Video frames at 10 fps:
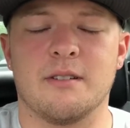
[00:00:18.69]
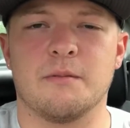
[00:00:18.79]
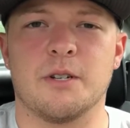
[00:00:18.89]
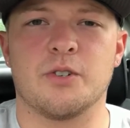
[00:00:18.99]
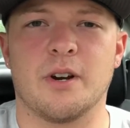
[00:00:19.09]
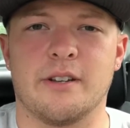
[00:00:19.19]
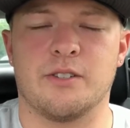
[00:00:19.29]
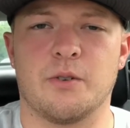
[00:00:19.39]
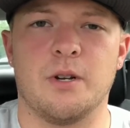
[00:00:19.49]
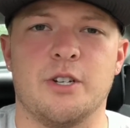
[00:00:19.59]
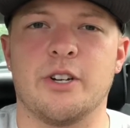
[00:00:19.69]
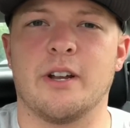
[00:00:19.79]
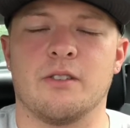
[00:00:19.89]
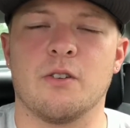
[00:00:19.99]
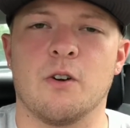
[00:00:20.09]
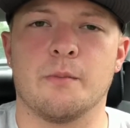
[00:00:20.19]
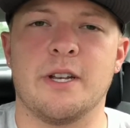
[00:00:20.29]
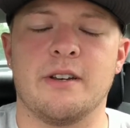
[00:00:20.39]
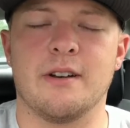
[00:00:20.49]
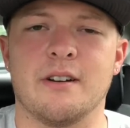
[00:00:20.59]
I'm going to try and screenshot and throw them
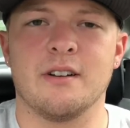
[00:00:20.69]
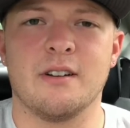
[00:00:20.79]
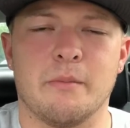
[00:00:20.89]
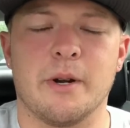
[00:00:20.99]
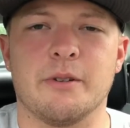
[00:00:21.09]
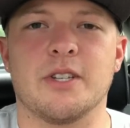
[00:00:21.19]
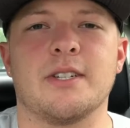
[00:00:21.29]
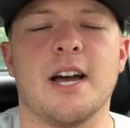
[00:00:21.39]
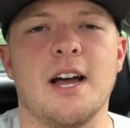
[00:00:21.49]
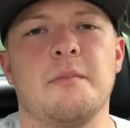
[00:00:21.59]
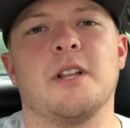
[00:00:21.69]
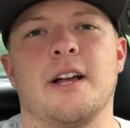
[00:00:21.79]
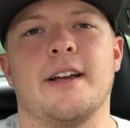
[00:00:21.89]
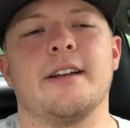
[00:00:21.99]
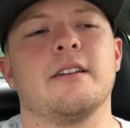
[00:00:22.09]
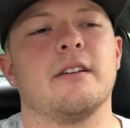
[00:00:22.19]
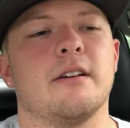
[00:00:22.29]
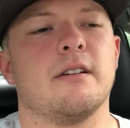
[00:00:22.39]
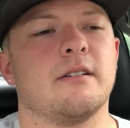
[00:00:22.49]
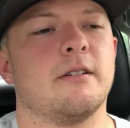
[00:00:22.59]
in here. But it was a timeline
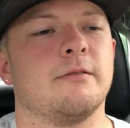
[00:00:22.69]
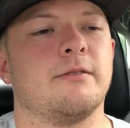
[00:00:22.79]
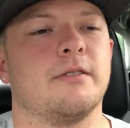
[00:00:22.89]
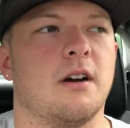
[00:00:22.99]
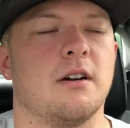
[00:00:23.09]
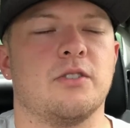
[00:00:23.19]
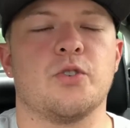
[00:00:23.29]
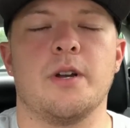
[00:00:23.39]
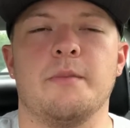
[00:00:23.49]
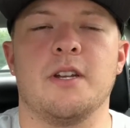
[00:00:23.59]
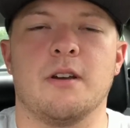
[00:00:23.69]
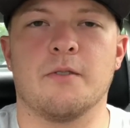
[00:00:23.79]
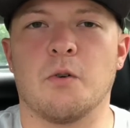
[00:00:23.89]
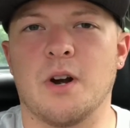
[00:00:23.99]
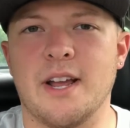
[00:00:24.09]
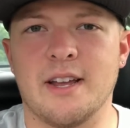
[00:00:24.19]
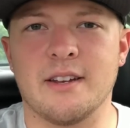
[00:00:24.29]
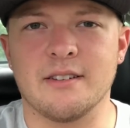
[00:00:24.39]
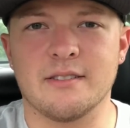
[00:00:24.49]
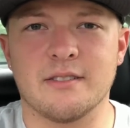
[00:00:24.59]
of our treatment of
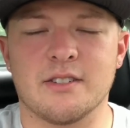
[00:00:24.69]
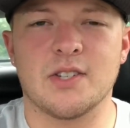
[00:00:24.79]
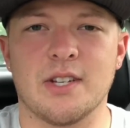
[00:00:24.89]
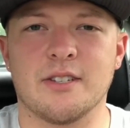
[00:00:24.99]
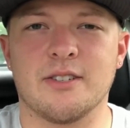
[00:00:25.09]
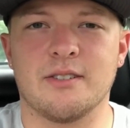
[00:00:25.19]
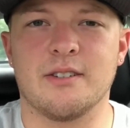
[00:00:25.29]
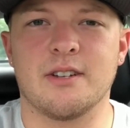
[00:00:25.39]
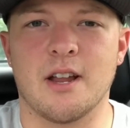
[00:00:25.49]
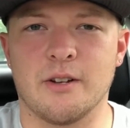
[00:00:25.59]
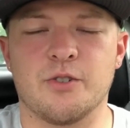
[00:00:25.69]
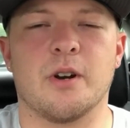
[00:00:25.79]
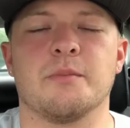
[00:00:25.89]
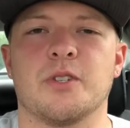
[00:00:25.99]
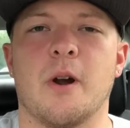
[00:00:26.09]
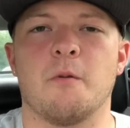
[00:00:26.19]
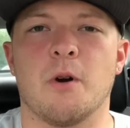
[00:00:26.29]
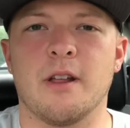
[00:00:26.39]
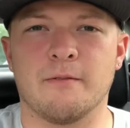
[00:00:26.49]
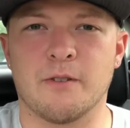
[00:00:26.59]
Iran since Donald Trump started
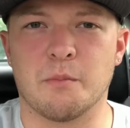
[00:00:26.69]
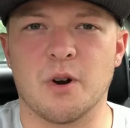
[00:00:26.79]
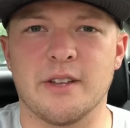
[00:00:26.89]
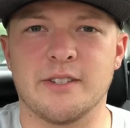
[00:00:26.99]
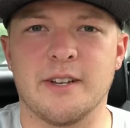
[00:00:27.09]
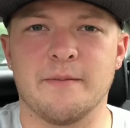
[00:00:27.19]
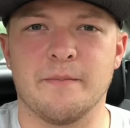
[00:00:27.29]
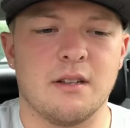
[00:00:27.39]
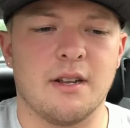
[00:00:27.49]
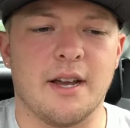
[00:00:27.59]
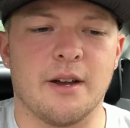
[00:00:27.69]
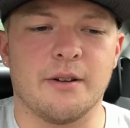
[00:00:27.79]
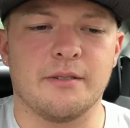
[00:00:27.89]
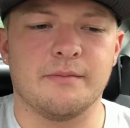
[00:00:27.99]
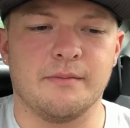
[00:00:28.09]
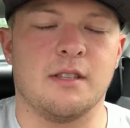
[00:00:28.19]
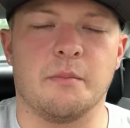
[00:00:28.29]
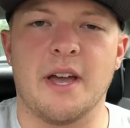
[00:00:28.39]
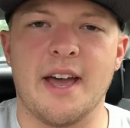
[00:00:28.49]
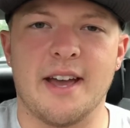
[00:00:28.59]
running for president. Now, in the
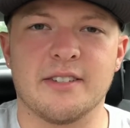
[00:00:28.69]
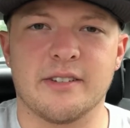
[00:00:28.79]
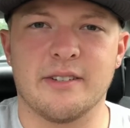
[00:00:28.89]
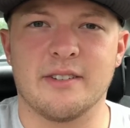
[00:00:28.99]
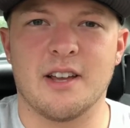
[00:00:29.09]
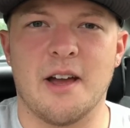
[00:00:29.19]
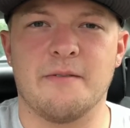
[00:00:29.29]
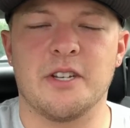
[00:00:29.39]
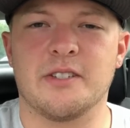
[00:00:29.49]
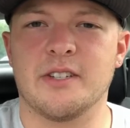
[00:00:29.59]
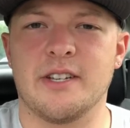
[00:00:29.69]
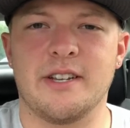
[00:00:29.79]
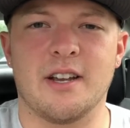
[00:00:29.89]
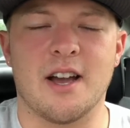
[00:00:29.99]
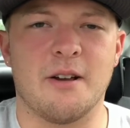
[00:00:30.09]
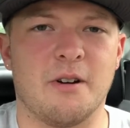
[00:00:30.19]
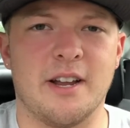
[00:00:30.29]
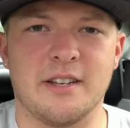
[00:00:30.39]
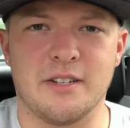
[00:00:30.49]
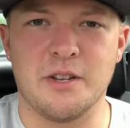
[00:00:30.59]
past, obviously,
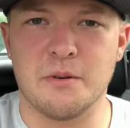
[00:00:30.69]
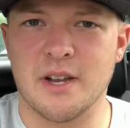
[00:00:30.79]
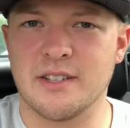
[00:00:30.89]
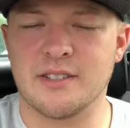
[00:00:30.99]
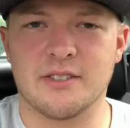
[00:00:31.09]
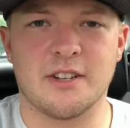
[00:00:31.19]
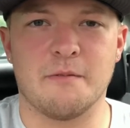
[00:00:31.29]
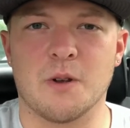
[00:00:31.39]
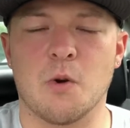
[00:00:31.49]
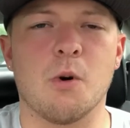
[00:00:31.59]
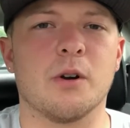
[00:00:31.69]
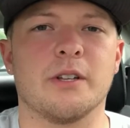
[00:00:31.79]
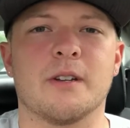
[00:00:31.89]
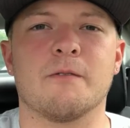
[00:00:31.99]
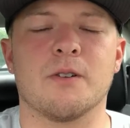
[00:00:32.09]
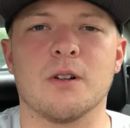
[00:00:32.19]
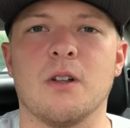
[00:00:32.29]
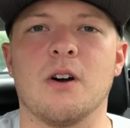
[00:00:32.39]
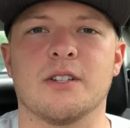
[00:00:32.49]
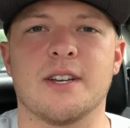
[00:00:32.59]
Iran and U.S. have been quarreling for a
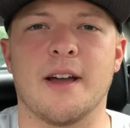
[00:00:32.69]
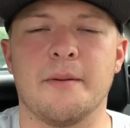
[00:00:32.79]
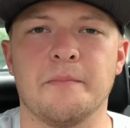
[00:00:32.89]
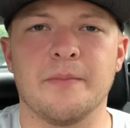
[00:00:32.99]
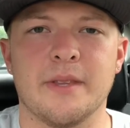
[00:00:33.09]
long time.